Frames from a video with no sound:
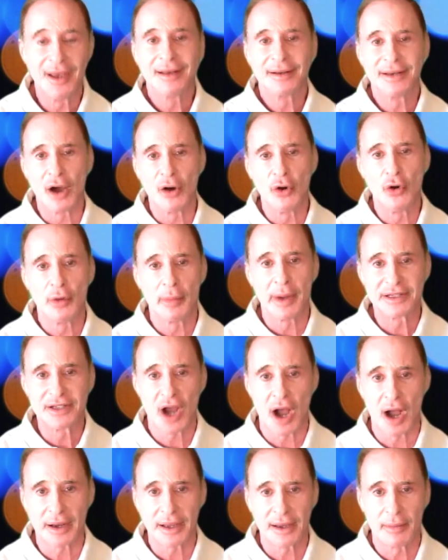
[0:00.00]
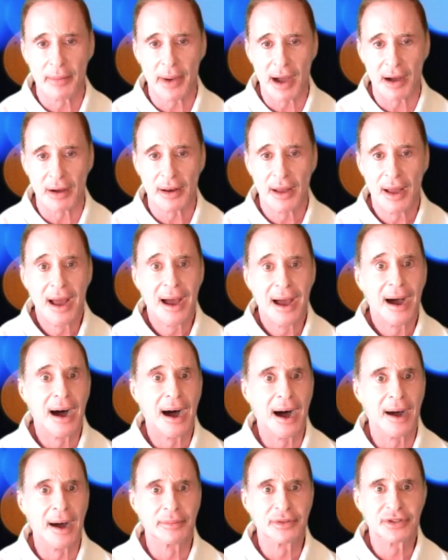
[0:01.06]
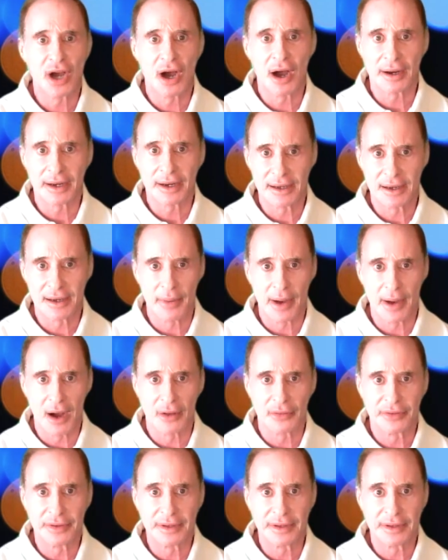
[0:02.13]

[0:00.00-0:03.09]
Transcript: Now, who am I talking about? I'm talking about